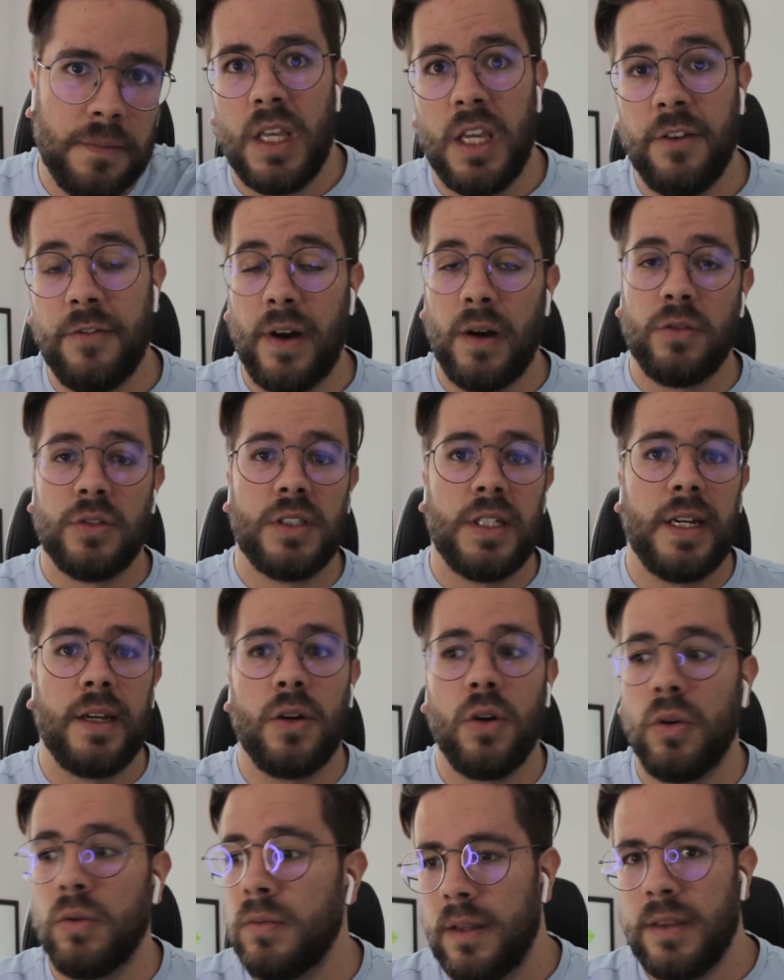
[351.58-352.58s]
If I was let
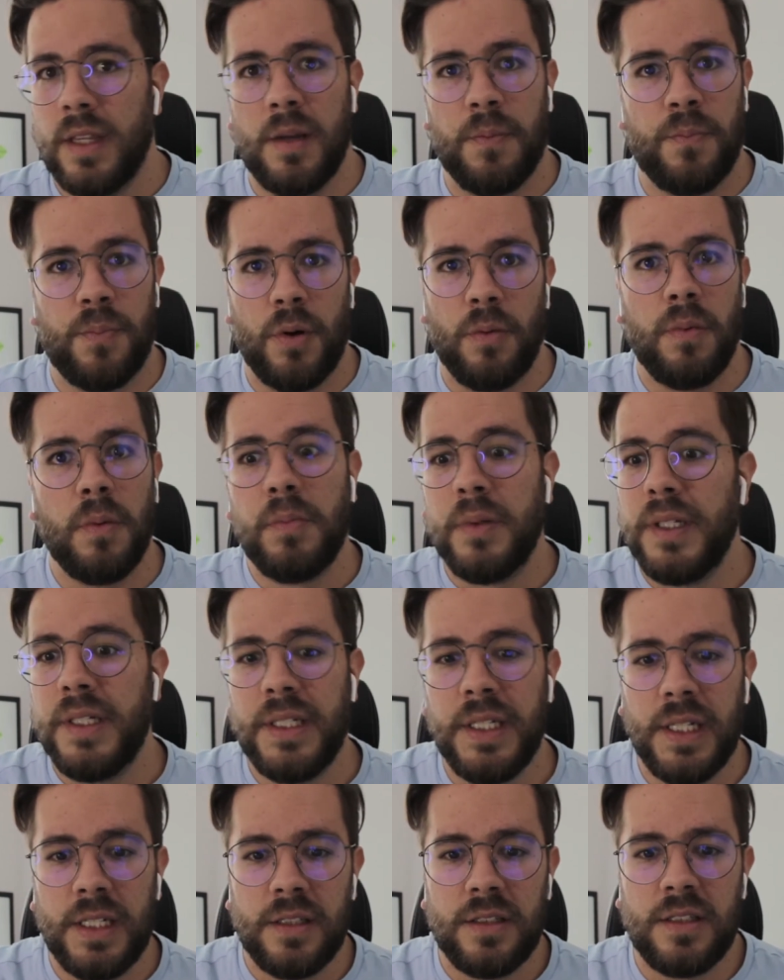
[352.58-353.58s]
go, they probably
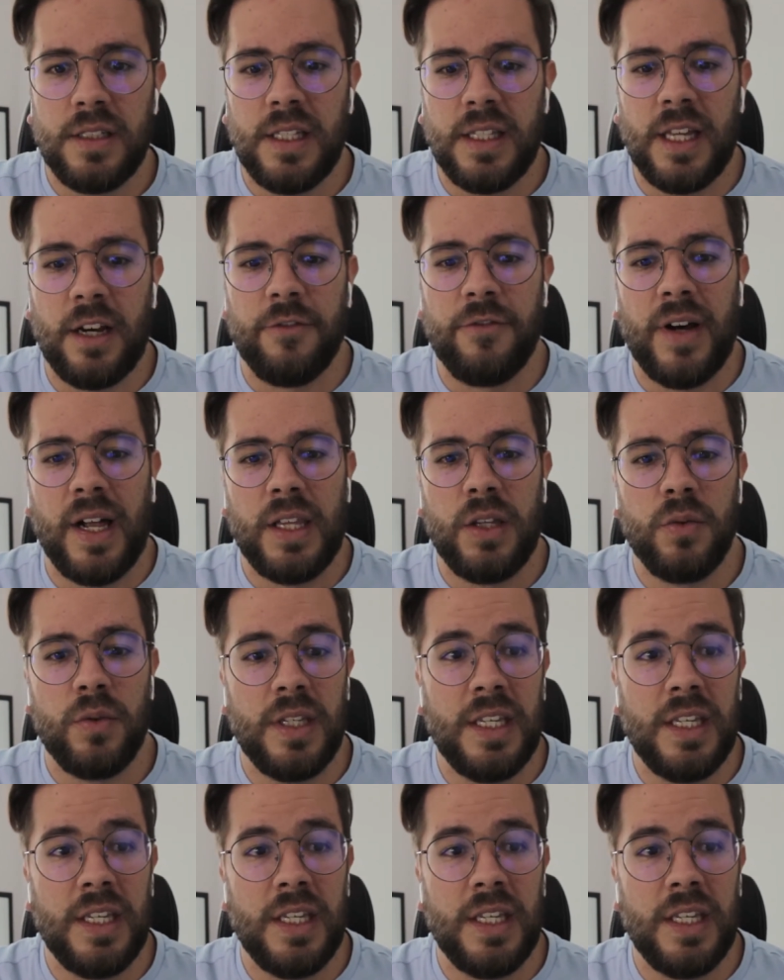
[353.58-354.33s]
didn't see that value,